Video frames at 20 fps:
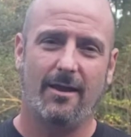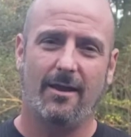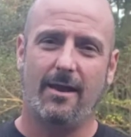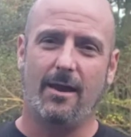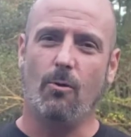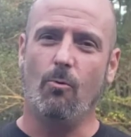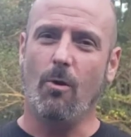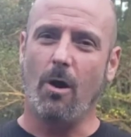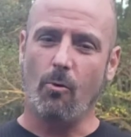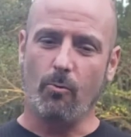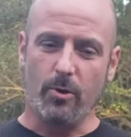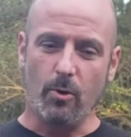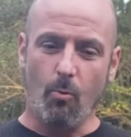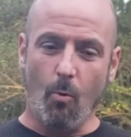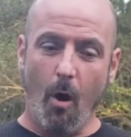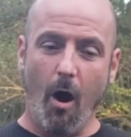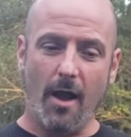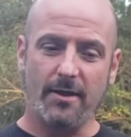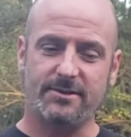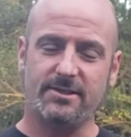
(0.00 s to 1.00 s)
And what we
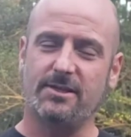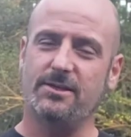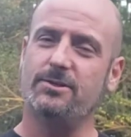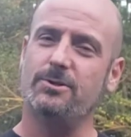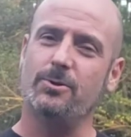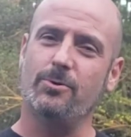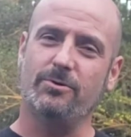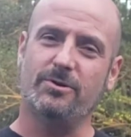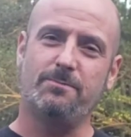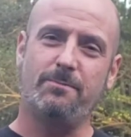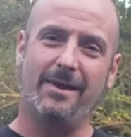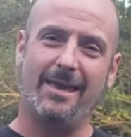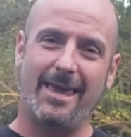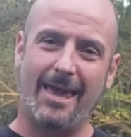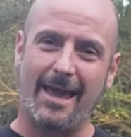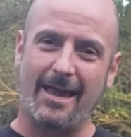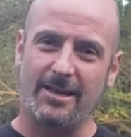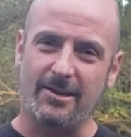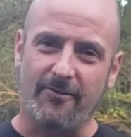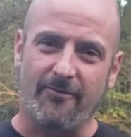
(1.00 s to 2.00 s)
want to do is
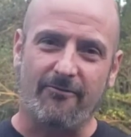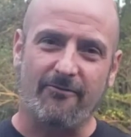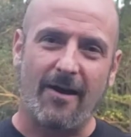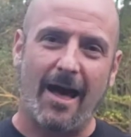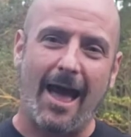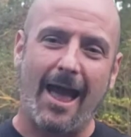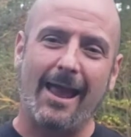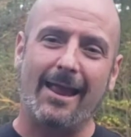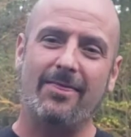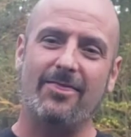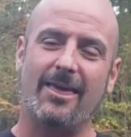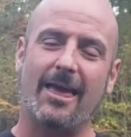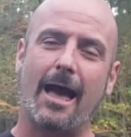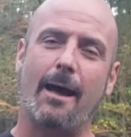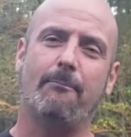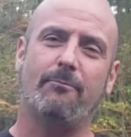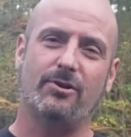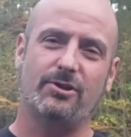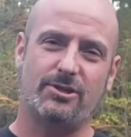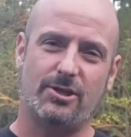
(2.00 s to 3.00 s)
begin to find the
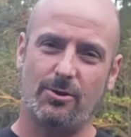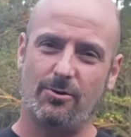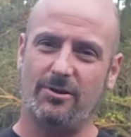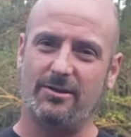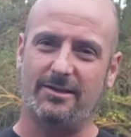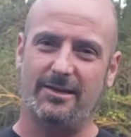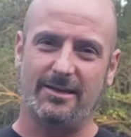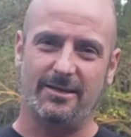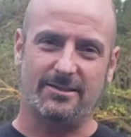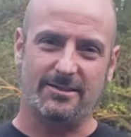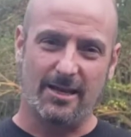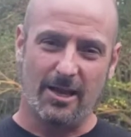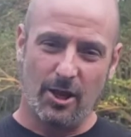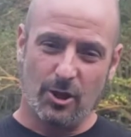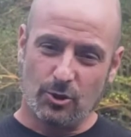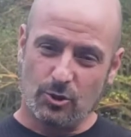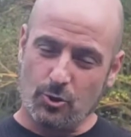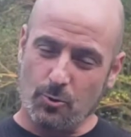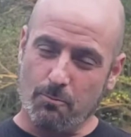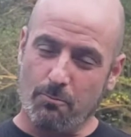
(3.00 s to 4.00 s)
opportunities
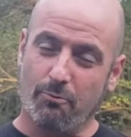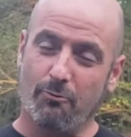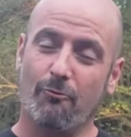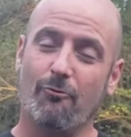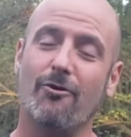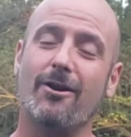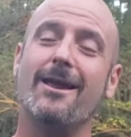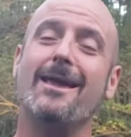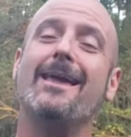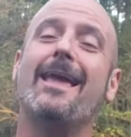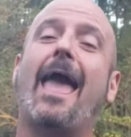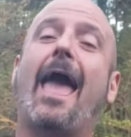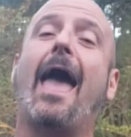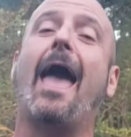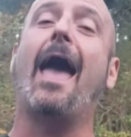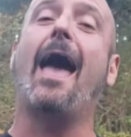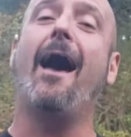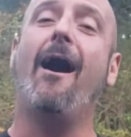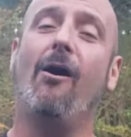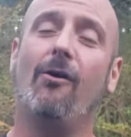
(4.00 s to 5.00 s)
to bring
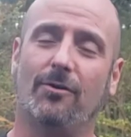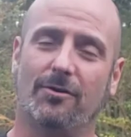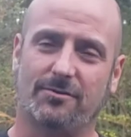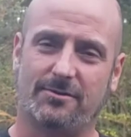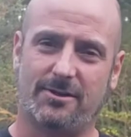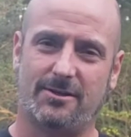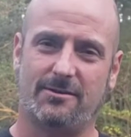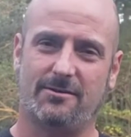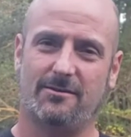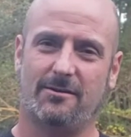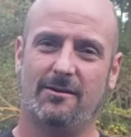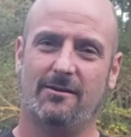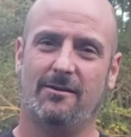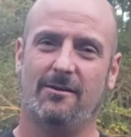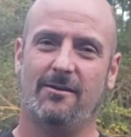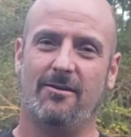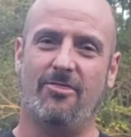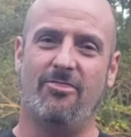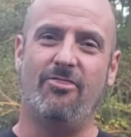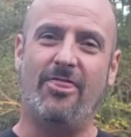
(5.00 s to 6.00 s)
out
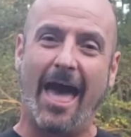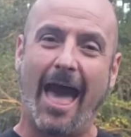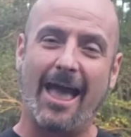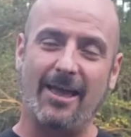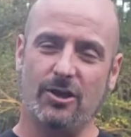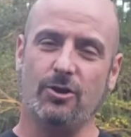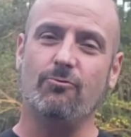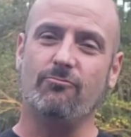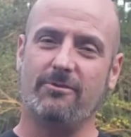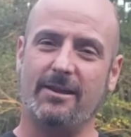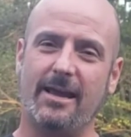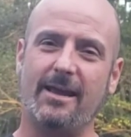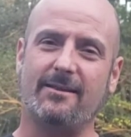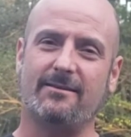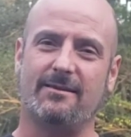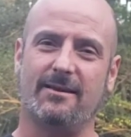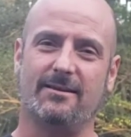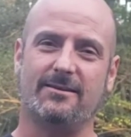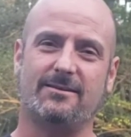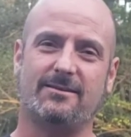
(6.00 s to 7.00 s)
that
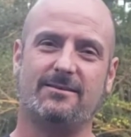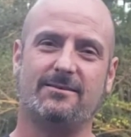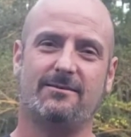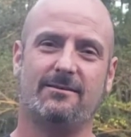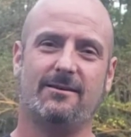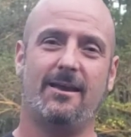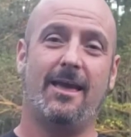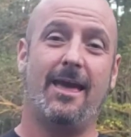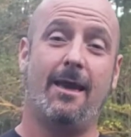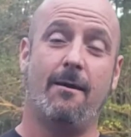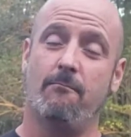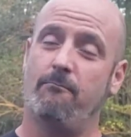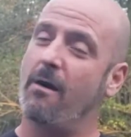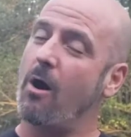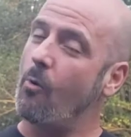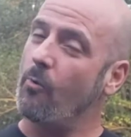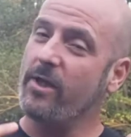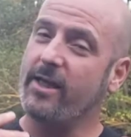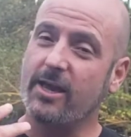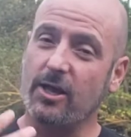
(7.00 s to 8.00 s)
uniqueness.
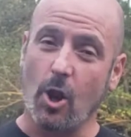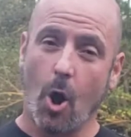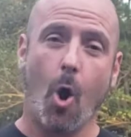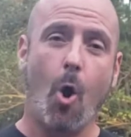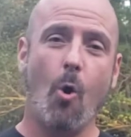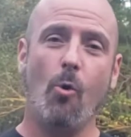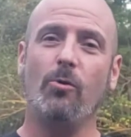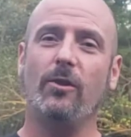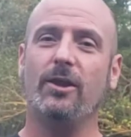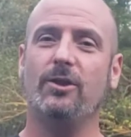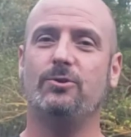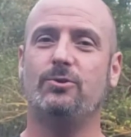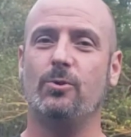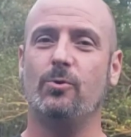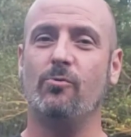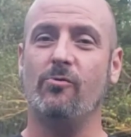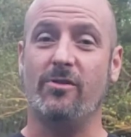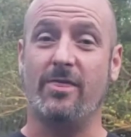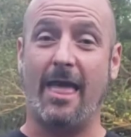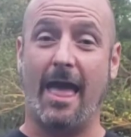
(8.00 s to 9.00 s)
But we can only
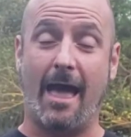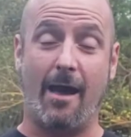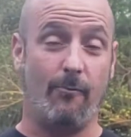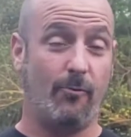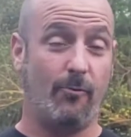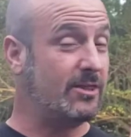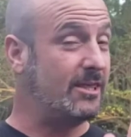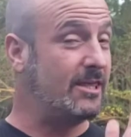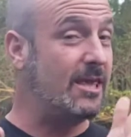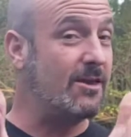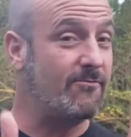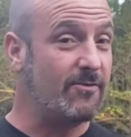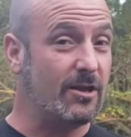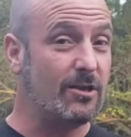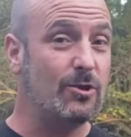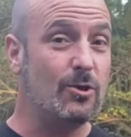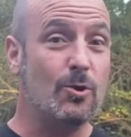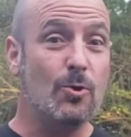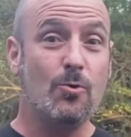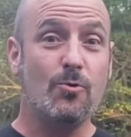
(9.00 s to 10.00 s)
do in that giving
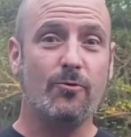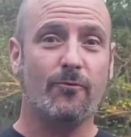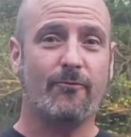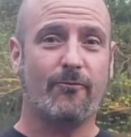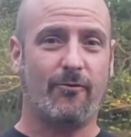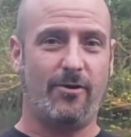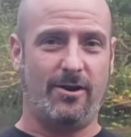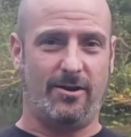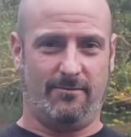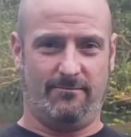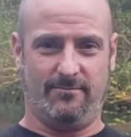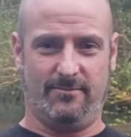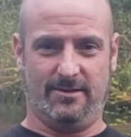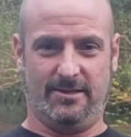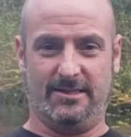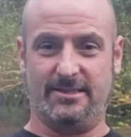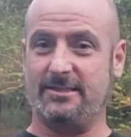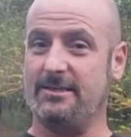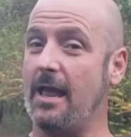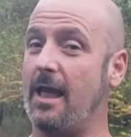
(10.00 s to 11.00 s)
you the freedom to
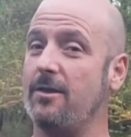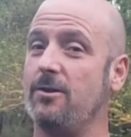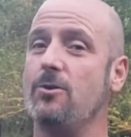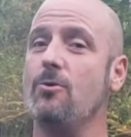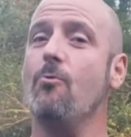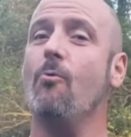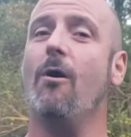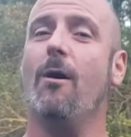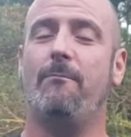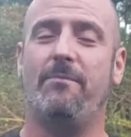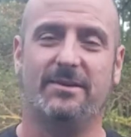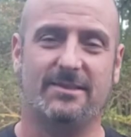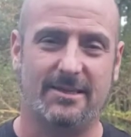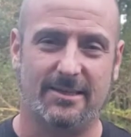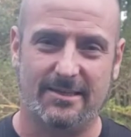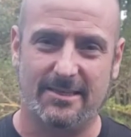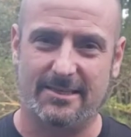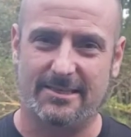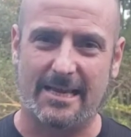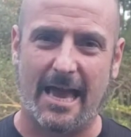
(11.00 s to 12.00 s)
set you up as a
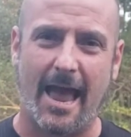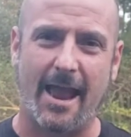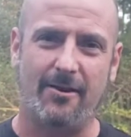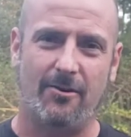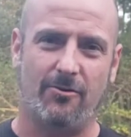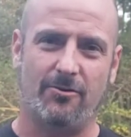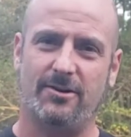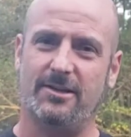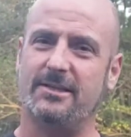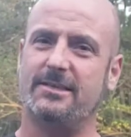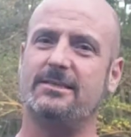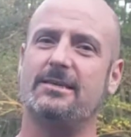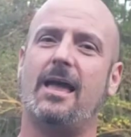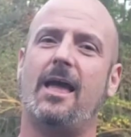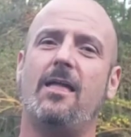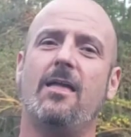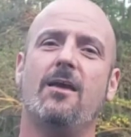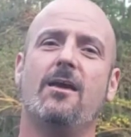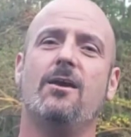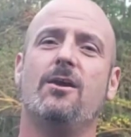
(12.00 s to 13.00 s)
designer, to
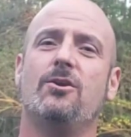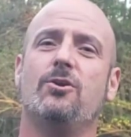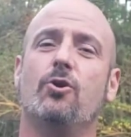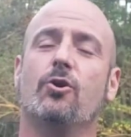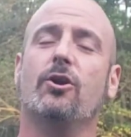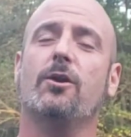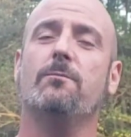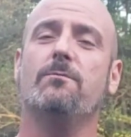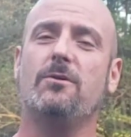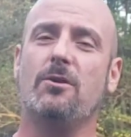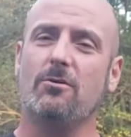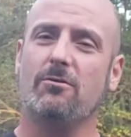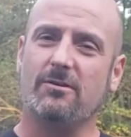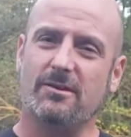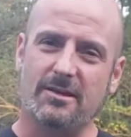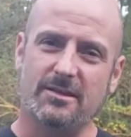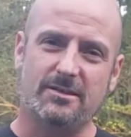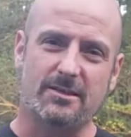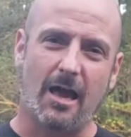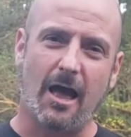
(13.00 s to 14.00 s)
set your
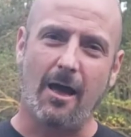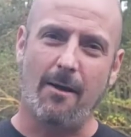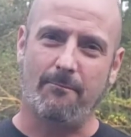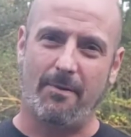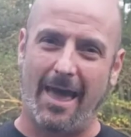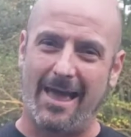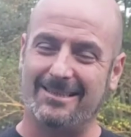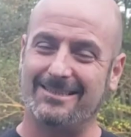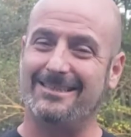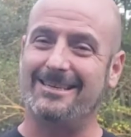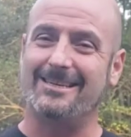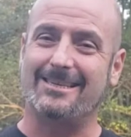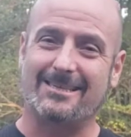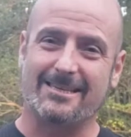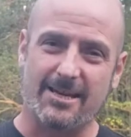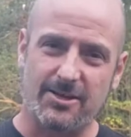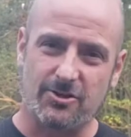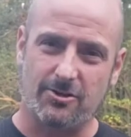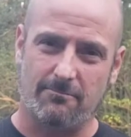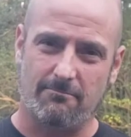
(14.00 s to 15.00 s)
communities up as
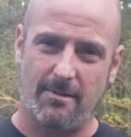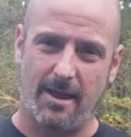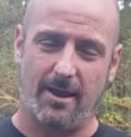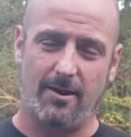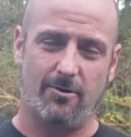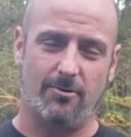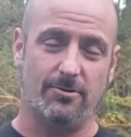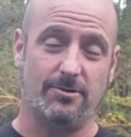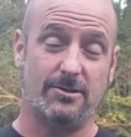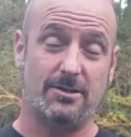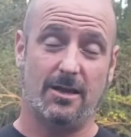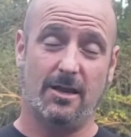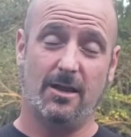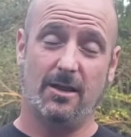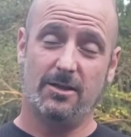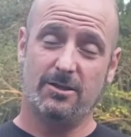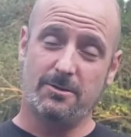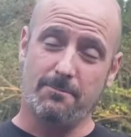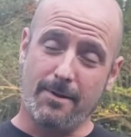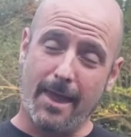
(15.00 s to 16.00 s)
decision makers,
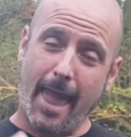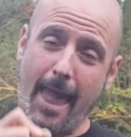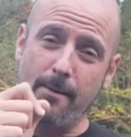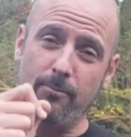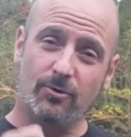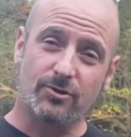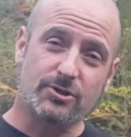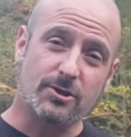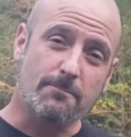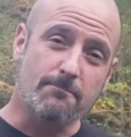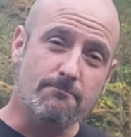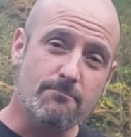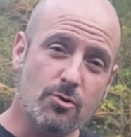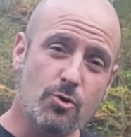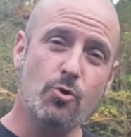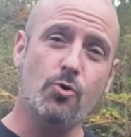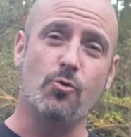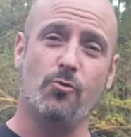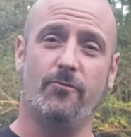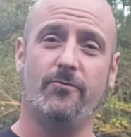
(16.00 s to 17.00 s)
to be able to
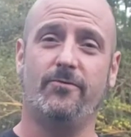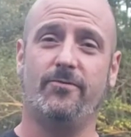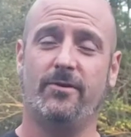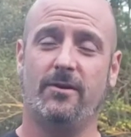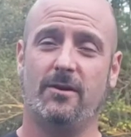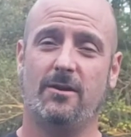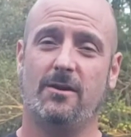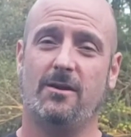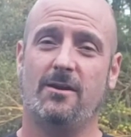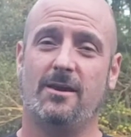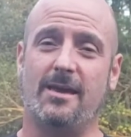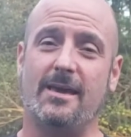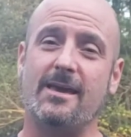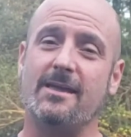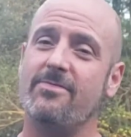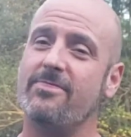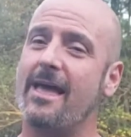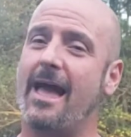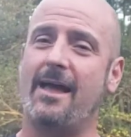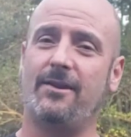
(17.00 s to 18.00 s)
move
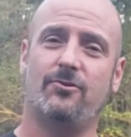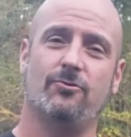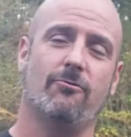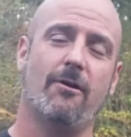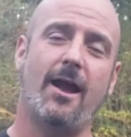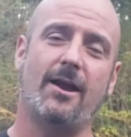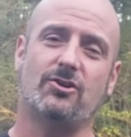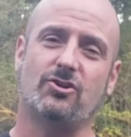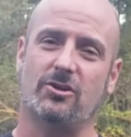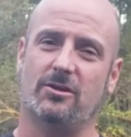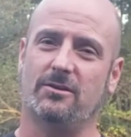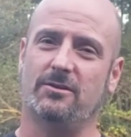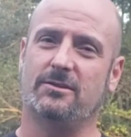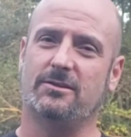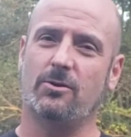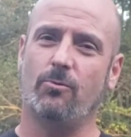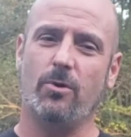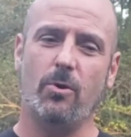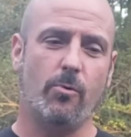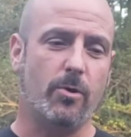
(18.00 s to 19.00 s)
in that direction.
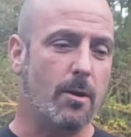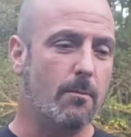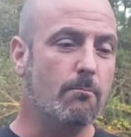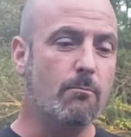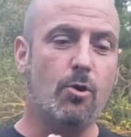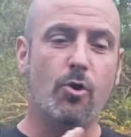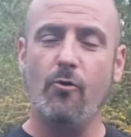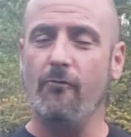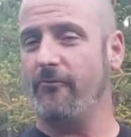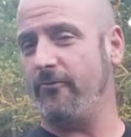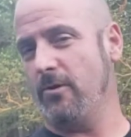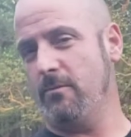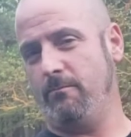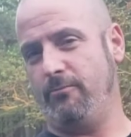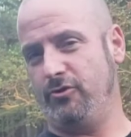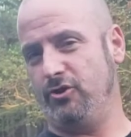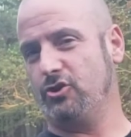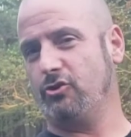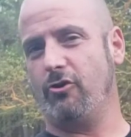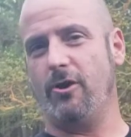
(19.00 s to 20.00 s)
So we want to move from
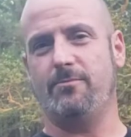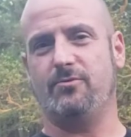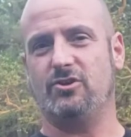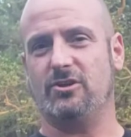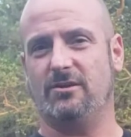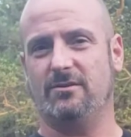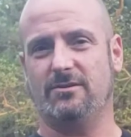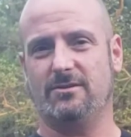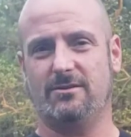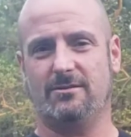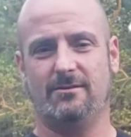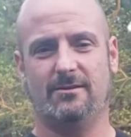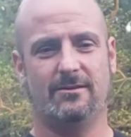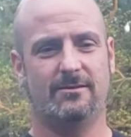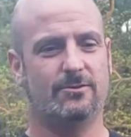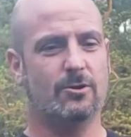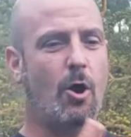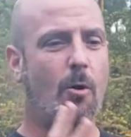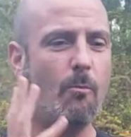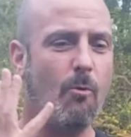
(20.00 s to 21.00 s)
prescriptions,
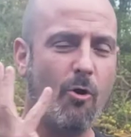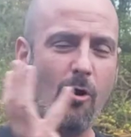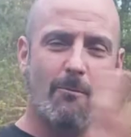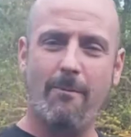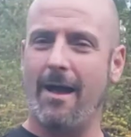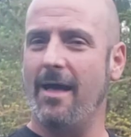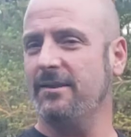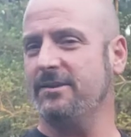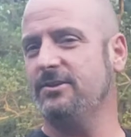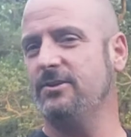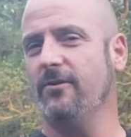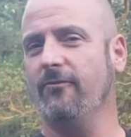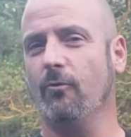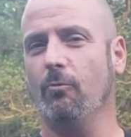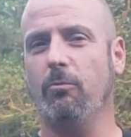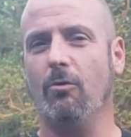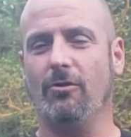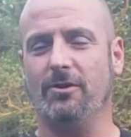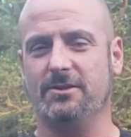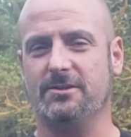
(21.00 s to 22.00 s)
no more about silver
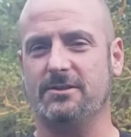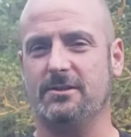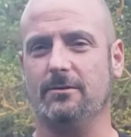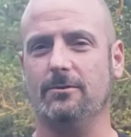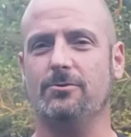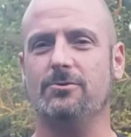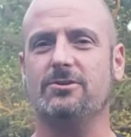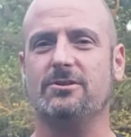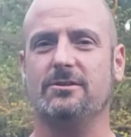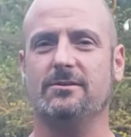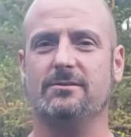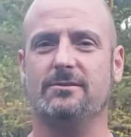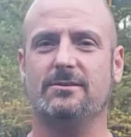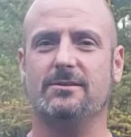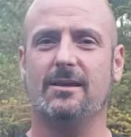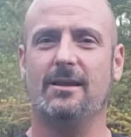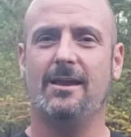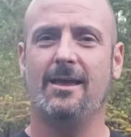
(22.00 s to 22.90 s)
bullet solutions.